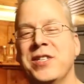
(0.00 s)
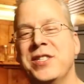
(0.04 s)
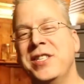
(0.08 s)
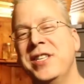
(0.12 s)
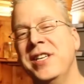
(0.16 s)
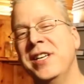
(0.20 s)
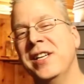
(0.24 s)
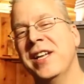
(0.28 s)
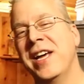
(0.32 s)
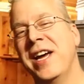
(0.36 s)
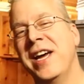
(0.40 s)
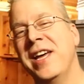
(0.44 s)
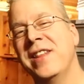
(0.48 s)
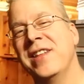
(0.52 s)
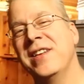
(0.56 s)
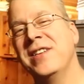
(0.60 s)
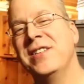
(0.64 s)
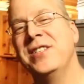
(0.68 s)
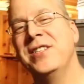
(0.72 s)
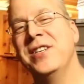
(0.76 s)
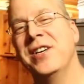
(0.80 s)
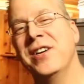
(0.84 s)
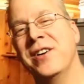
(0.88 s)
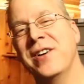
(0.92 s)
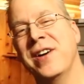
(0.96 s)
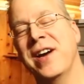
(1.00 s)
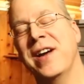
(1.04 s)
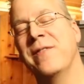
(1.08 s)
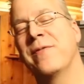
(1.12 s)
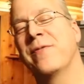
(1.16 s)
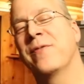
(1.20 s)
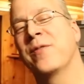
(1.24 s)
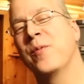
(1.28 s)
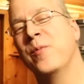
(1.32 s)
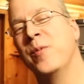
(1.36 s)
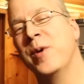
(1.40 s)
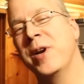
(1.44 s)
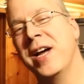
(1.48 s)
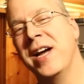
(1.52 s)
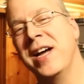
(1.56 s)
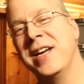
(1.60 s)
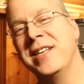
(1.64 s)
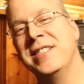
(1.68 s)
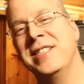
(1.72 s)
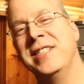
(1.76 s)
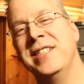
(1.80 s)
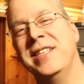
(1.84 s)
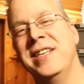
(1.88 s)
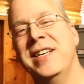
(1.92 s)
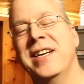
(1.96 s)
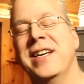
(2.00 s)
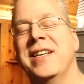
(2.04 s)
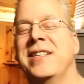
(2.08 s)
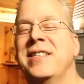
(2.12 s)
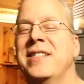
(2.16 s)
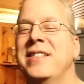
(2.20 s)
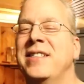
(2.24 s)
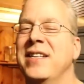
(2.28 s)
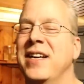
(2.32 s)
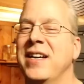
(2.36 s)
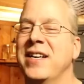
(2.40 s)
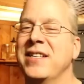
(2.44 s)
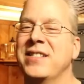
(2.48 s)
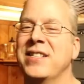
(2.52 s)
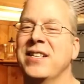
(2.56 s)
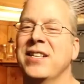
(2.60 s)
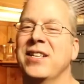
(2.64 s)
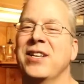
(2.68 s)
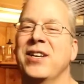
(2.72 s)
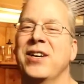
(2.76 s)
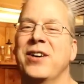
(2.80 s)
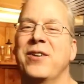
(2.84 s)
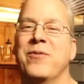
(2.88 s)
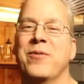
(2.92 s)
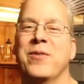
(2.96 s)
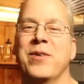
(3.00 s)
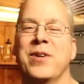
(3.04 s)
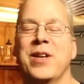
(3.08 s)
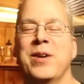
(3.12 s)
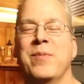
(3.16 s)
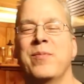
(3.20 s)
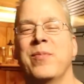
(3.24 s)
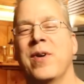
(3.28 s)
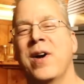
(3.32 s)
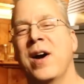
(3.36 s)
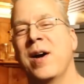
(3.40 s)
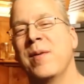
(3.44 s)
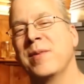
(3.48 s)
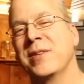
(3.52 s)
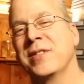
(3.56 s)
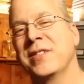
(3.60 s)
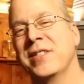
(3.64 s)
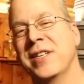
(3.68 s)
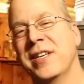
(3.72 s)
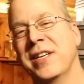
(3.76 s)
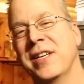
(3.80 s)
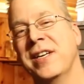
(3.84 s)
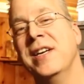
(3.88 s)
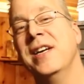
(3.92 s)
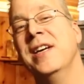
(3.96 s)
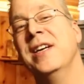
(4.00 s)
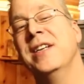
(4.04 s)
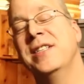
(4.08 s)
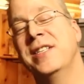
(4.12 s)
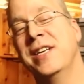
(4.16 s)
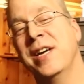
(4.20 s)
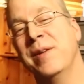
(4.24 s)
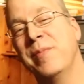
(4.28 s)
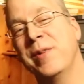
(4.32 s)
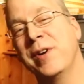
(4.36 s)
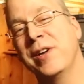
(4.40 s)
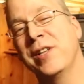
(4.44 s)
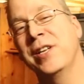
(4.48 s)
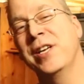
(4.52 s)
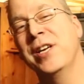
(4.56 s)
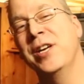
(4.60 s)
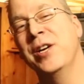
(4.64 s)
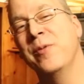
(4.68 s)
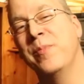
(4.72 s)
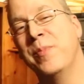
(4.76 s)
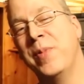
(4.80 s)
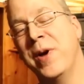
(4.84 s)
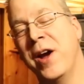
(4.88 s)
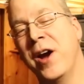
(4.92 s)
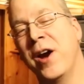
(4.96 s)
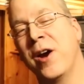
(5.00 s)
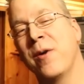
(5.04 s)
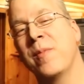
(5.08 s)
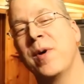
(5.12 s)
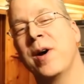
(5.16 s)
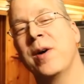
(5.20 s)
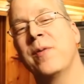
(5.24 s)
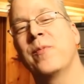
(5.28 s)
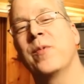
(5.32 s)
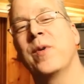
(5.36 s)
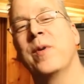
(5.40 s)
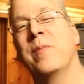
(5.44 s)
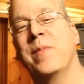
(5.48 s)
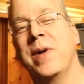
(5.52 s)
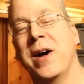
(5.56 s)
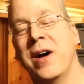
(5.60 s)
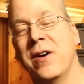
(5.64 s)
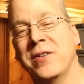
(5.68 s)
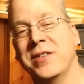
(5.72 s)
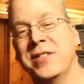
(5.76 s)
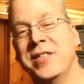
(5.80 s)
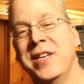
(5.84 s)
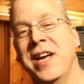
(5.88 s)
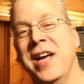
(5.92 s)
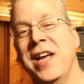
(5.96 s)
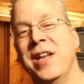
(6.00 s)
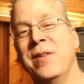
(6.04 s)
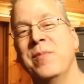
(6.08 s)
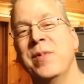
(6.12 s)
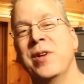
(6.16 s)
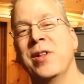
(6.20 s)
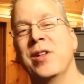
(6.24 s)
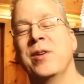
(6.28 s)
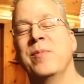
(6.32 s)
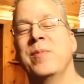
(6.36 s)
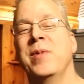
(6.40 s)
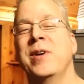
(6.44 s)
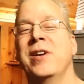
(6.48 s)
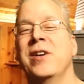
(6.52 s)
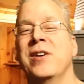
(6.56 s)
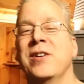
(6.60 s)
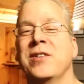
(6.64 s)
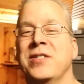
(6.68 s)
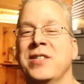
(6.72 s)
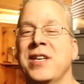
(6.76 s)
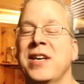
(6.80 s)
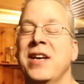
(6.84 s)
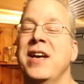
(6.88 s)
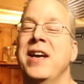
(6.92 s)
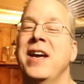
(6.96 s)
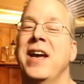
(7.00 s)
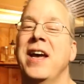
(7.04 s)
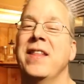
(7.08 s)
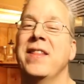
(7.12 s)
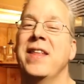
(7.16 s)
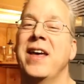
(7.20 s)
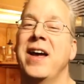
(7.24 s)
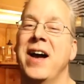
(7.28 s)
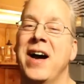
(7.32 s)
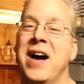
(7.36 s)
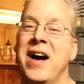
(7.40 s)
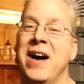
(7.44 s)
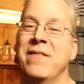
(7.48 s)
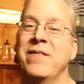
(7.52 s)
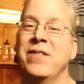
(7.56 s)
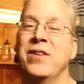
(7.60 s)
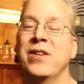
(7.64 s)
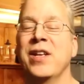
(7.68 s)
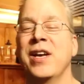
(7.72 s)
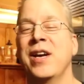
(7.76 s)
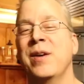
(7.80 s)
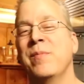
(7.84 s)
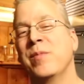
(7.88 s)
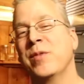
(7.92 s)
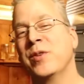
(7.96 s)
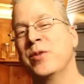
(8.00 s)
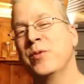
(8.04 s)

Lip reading: she lay this year? And from what I see, it doesn't look really promising. Typically, you pair them up about 10 millimeters, and they ovulate